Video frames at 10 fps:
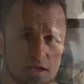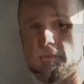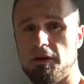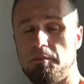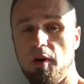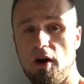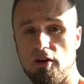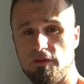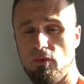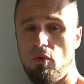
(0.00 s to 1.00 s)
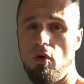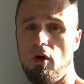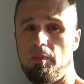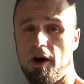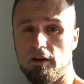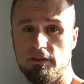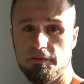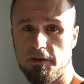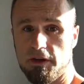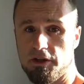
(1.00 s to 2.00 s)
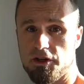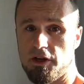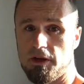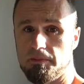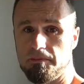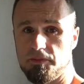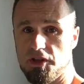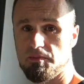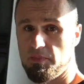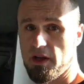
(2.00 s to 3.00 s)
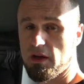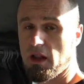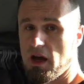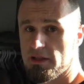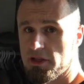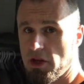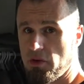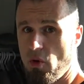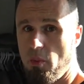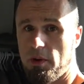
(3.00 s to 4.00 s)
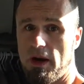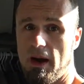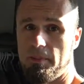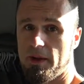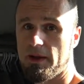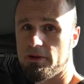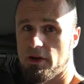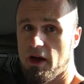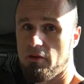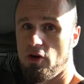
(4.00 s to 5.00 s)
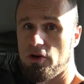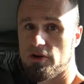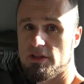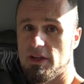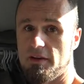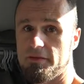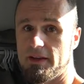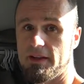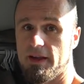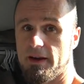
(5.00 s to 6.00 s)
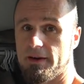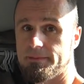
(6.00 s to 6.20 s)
They're part of the wall, part of the furniture, just big closets that you open up and you have all your stuff in there.